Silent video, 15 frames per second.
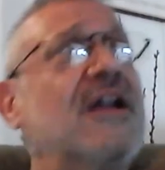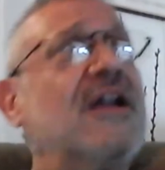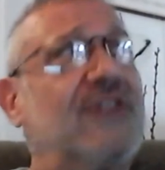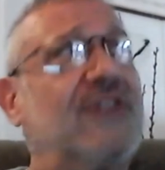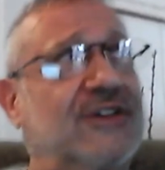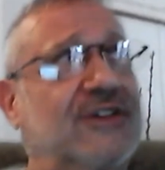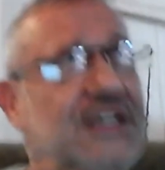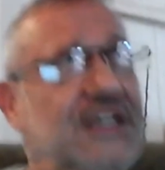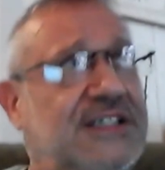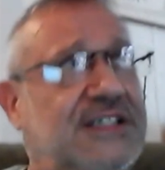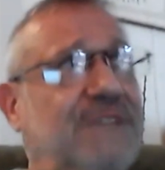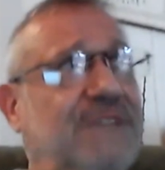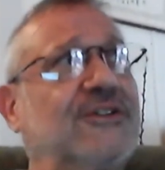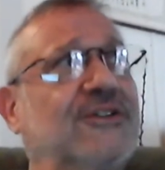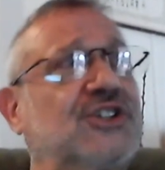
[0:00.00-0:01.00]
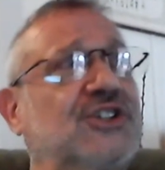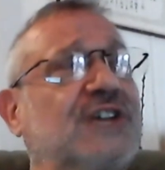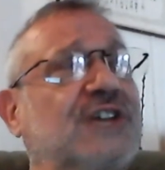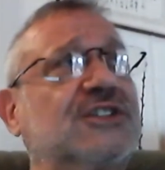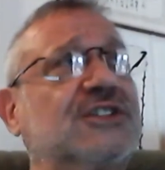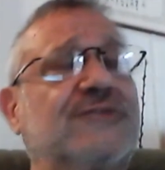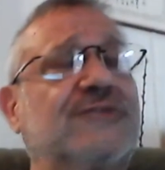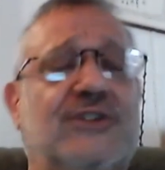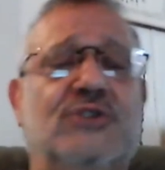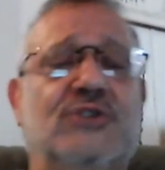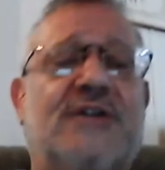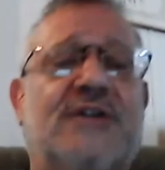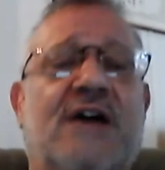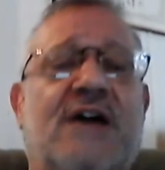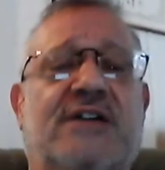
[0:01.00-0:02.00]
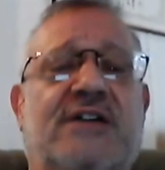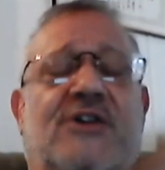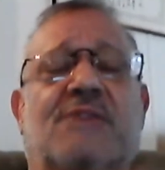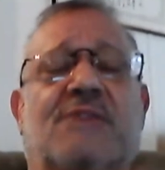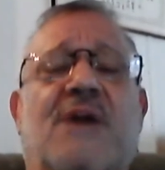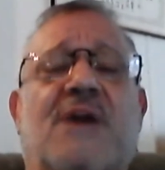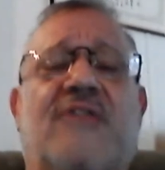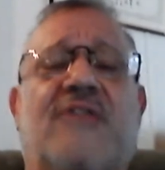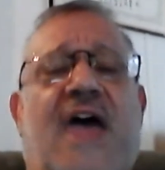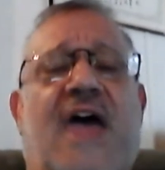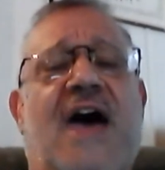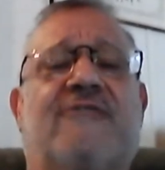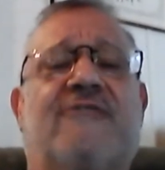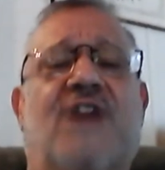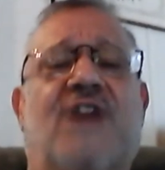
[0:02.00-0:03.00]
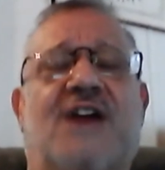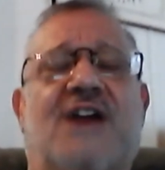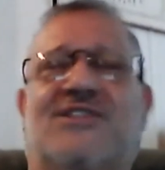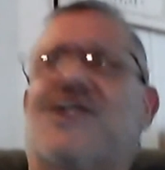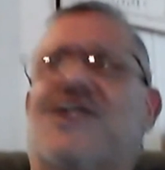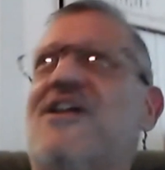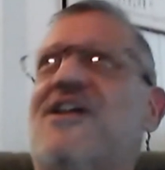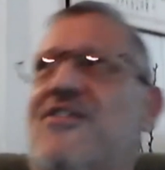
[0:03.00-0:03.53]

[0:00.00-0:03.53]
There is a different justice for you down here among the have-nots.